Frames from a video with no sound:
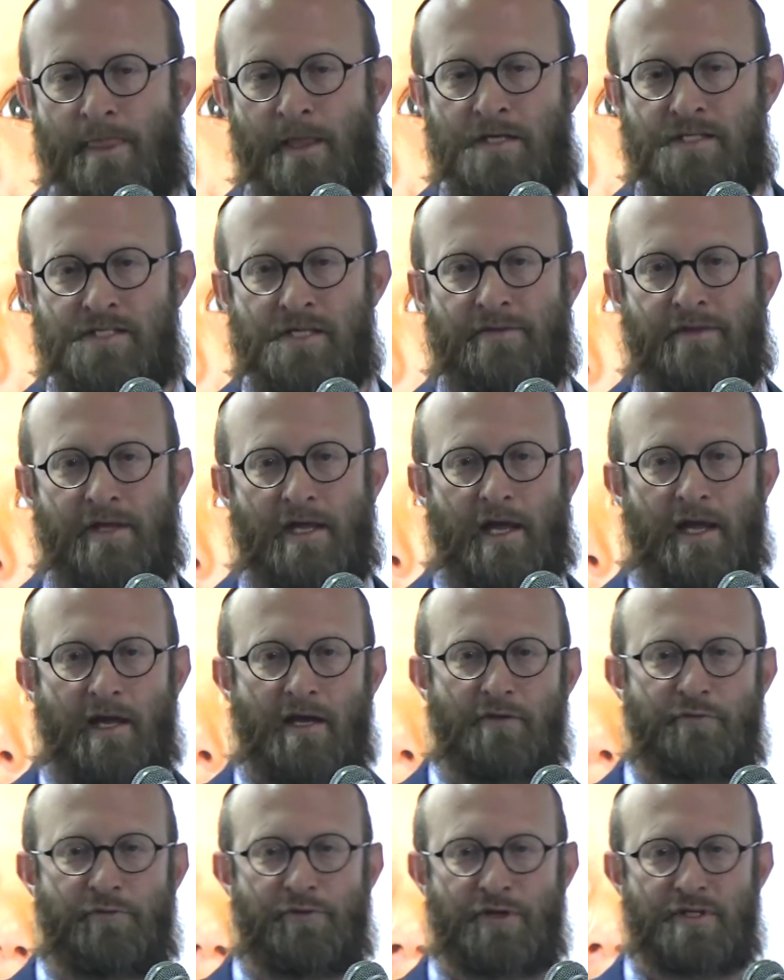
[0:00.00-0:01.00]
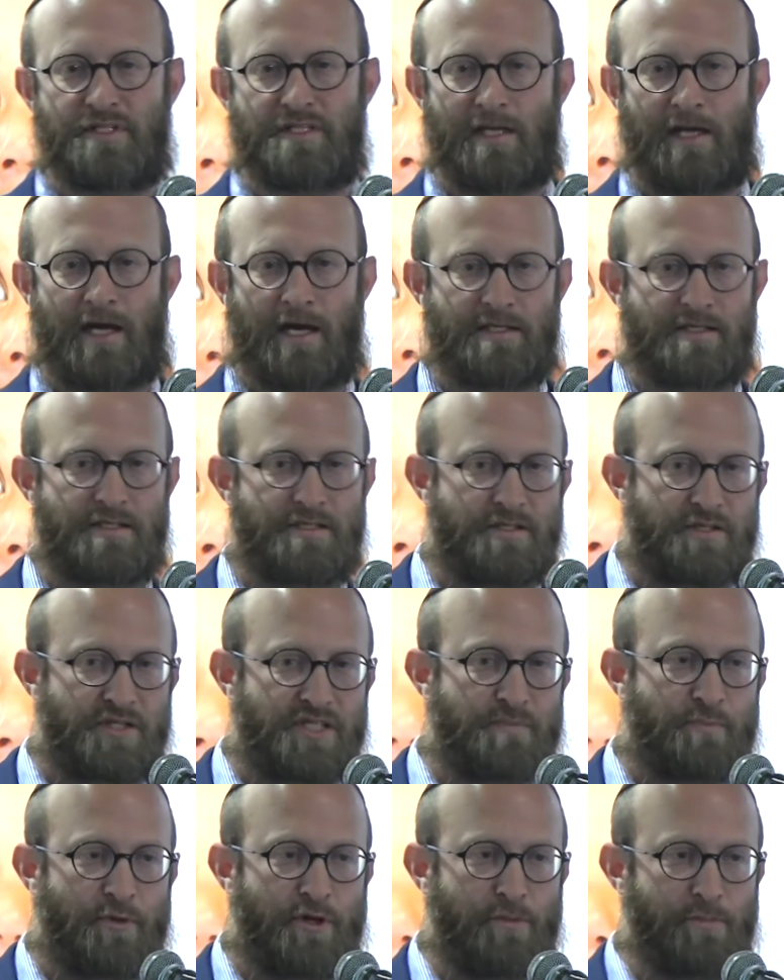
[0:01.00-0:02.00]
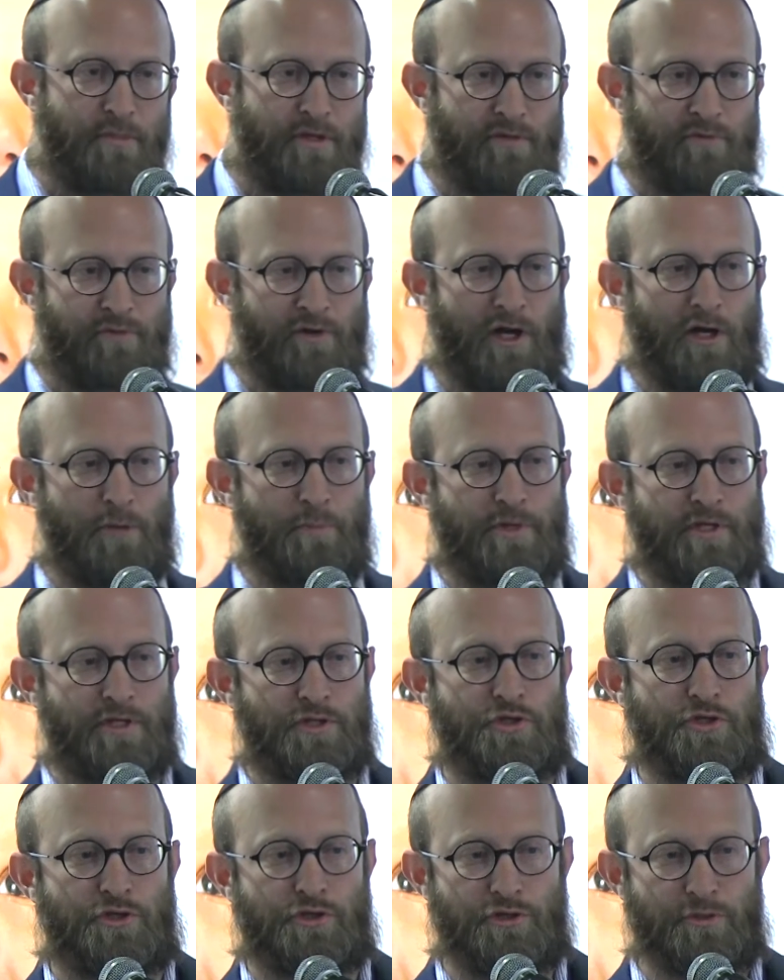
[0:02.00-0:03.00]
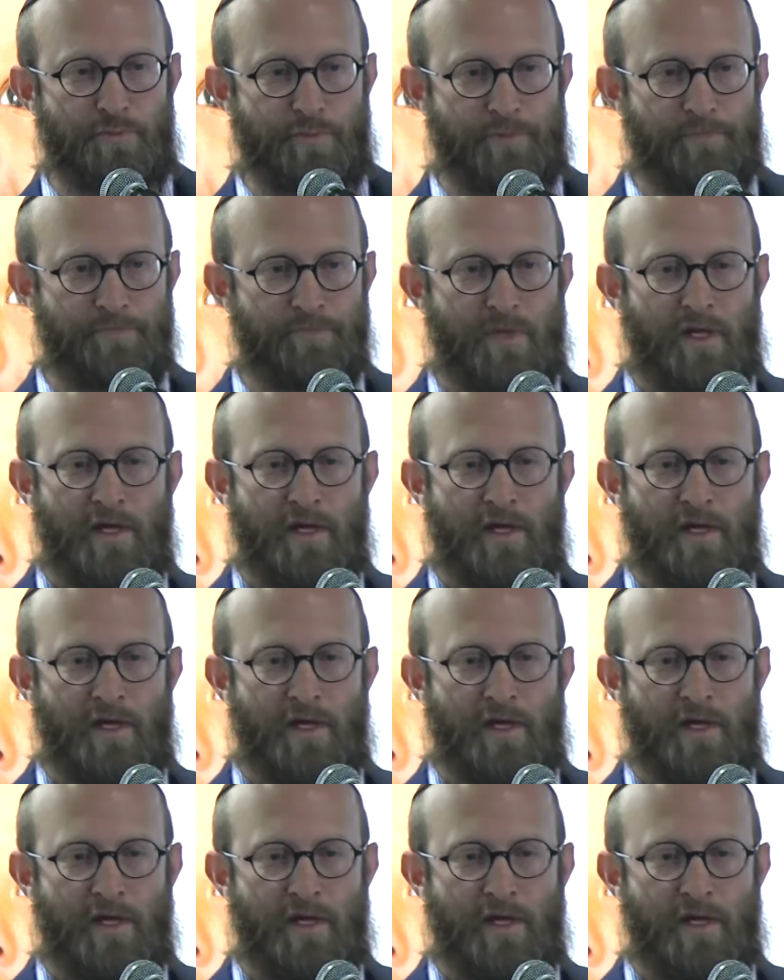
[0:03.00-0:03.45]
so the egg fertilizes the sperm in the fallopian tube,